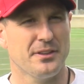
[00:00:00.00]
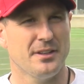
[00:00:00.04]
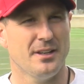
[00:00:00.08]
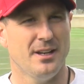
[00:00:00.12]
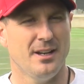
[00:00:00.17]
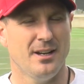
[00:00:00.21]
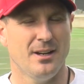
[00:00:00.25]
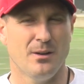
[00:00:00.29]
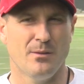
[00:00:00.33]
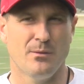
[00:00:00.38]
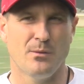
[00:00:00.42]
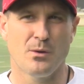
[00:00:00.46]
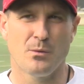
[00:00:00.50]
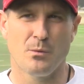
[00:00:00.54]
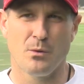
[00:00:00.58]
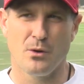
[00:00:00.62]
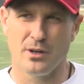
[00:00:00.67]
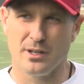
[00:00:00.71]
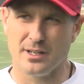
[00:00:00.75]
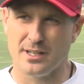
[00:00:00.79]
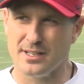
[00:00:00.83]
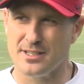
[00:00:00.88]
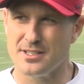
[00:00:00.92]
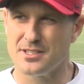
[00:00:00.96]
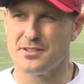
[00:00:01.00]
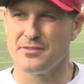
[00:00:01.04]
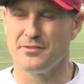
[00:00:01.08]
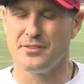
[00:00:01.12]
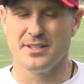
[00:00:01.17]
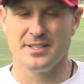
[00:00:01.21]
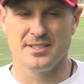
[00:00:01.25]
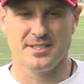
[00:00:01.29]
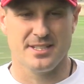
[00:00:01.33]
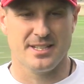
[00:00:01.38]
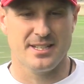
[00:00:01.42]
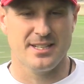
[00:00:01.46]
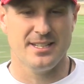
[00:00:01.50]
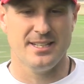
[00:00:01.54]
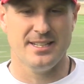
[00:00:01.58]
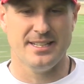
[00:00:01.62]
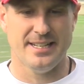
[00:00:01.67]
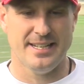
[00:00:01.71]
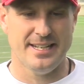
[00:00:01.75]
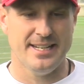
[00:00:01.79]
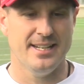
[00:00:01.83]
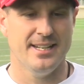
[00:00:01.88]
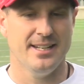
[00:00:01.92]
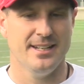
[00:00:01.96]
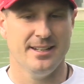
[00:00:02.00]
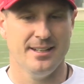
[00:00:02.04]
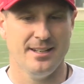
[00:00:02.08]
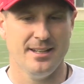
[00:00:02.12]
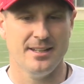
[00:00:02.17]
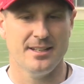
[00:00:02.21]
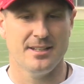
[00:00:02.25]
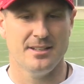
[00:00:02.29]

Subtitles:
We're working Javinsky in,